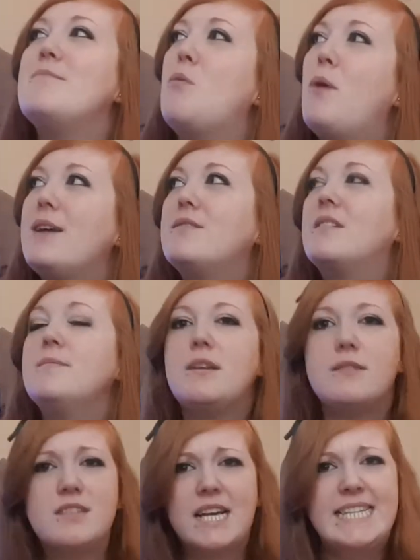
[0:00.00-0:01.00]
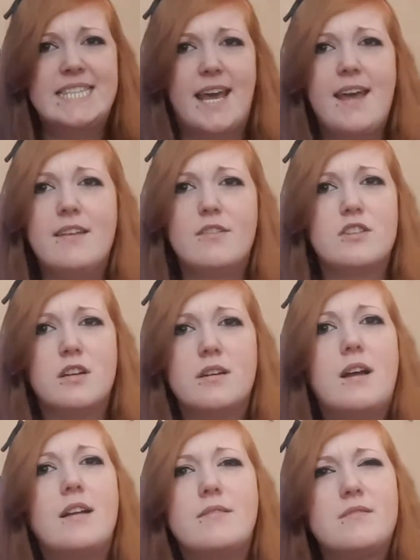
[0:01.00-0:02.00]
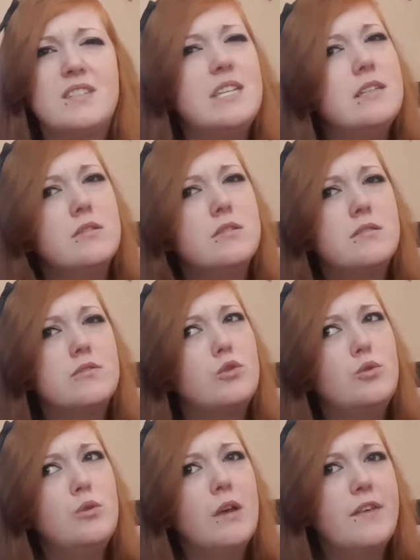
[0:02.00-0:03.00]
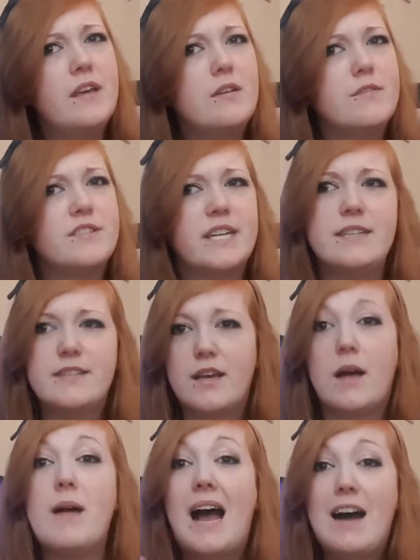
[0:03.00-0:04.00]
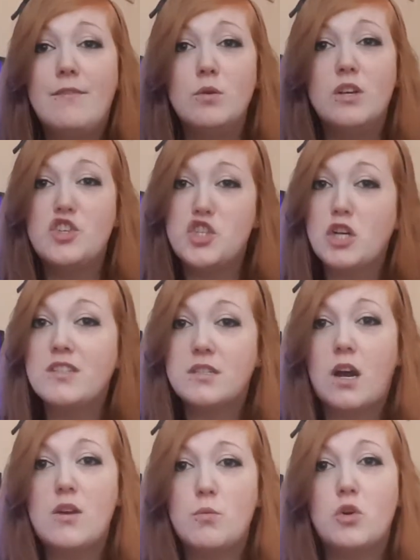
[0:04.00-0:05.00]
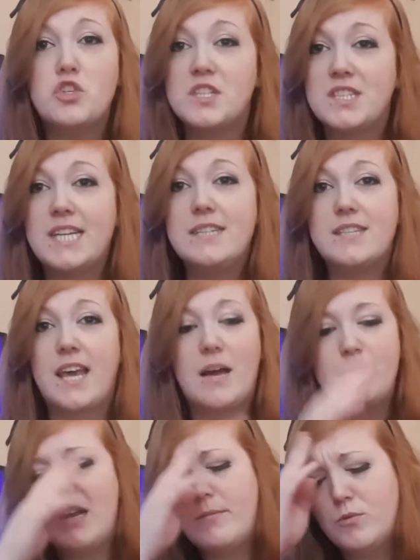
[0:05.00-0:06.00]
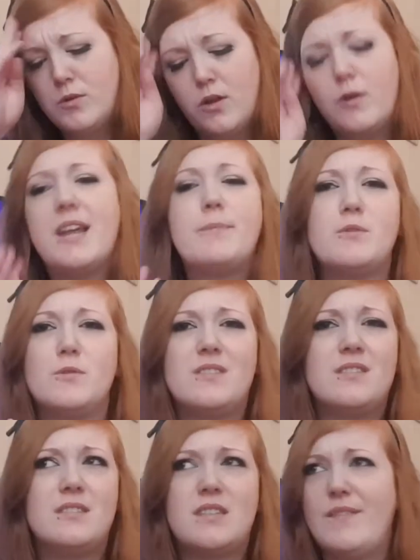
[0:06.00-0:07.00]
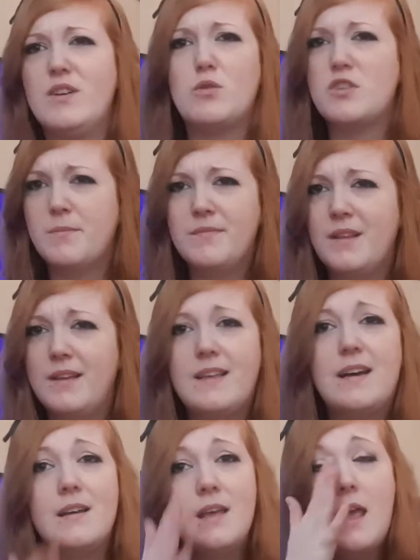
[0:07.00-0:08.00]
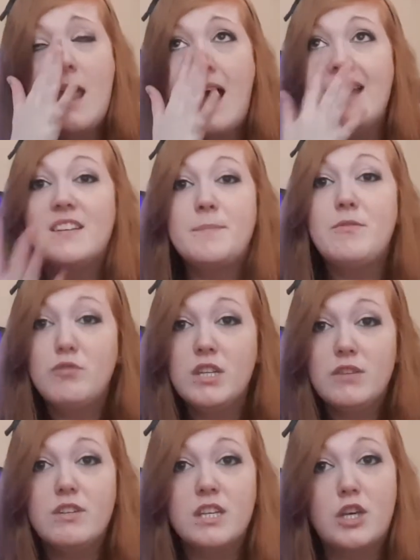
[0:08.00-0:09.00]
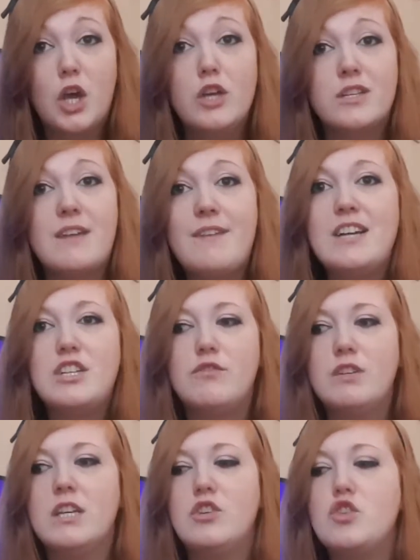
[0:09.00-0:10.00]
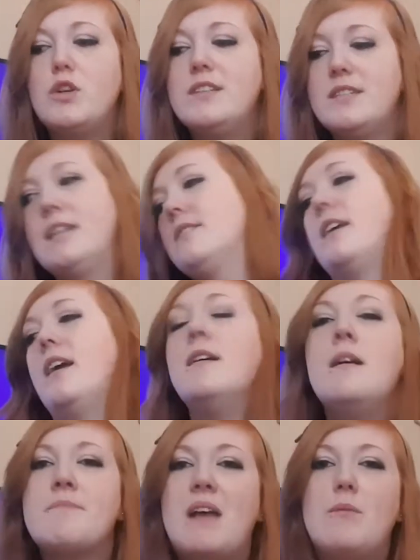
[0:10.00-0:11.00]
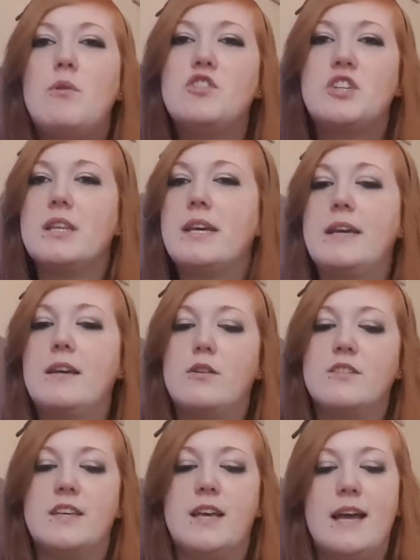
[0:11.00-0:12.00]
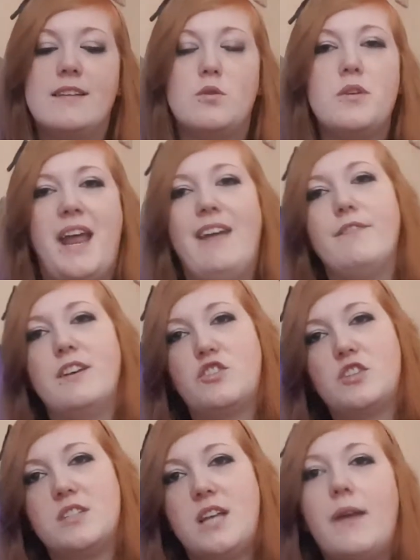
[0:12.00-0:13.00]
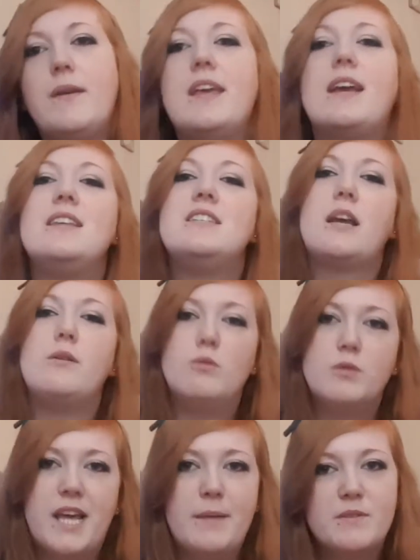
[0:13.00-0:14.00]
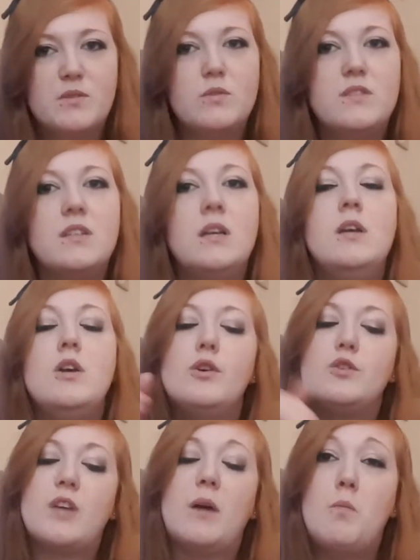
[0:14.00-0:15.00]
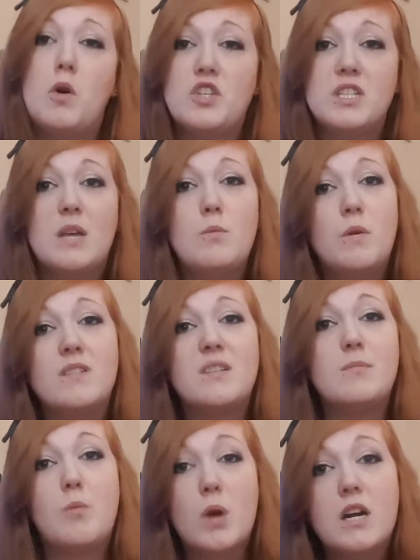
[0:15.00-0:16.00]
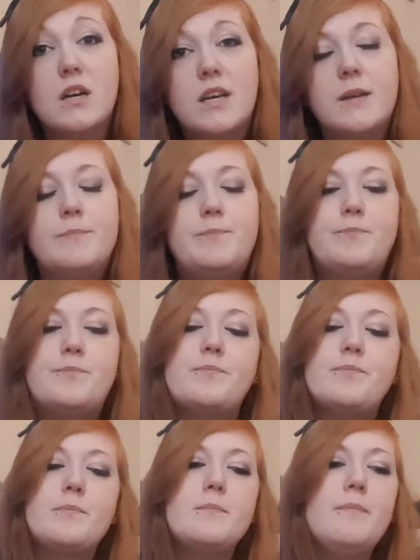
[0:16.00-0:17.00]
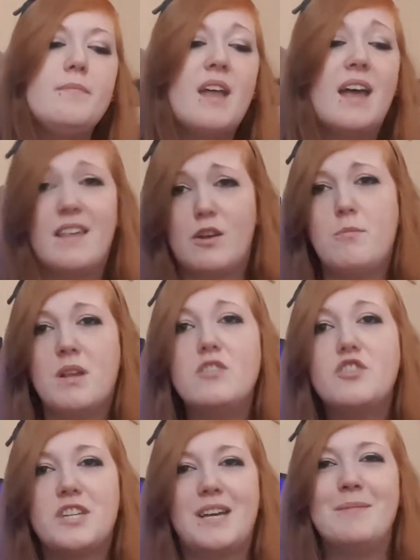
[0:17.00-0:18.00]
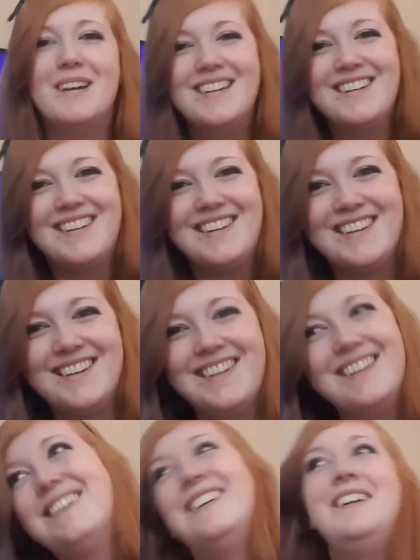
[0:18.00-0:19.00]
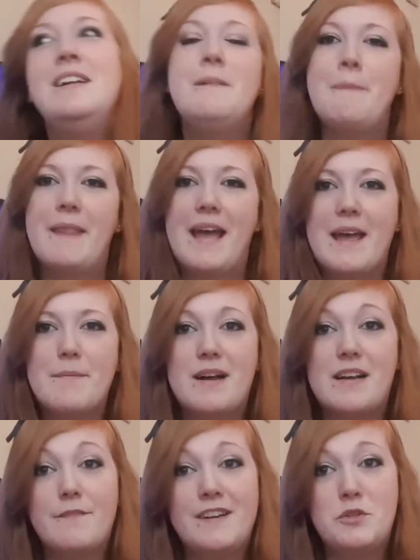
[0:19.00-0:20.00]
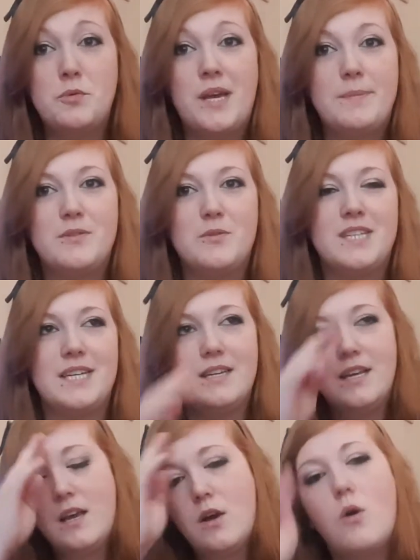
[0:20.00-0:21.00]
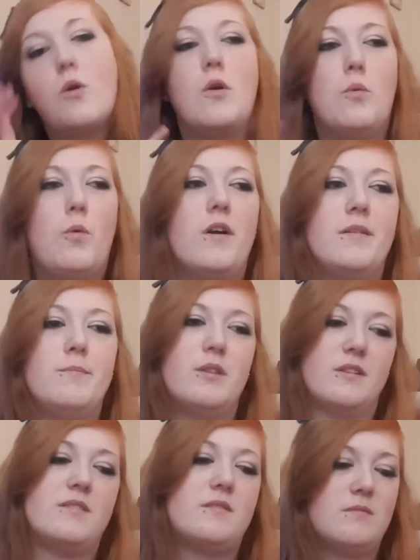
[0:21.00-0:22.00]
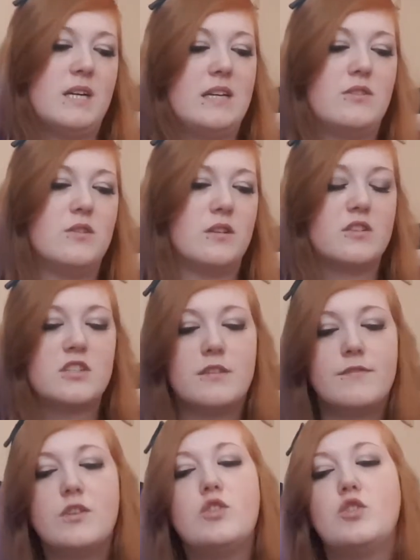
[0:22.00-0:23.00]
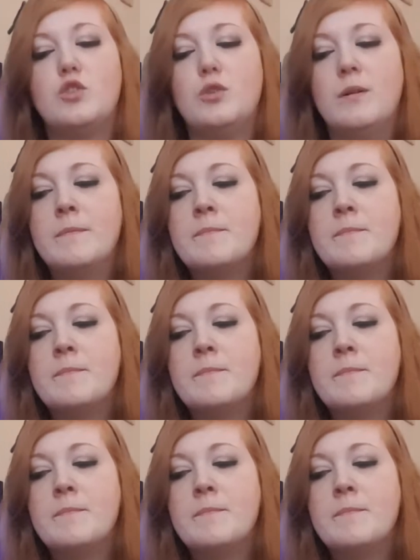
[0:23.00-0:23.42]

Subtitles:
What else comes out? Steins Gate. There's a season 2, I think, of Steins Gate. I've only just started watching Steins Gate. I mean, I'm only on episode 7 or something like that, and it's been really, really good. I've actually really enjoyed Steins Gate. I watch it like, because it's on Netflix just now and you can download episodes, so I'm watching them whilst I'm at work, like on my lunchtime. I can fit 2 episodes in, or 1 plus like doing other stuff. So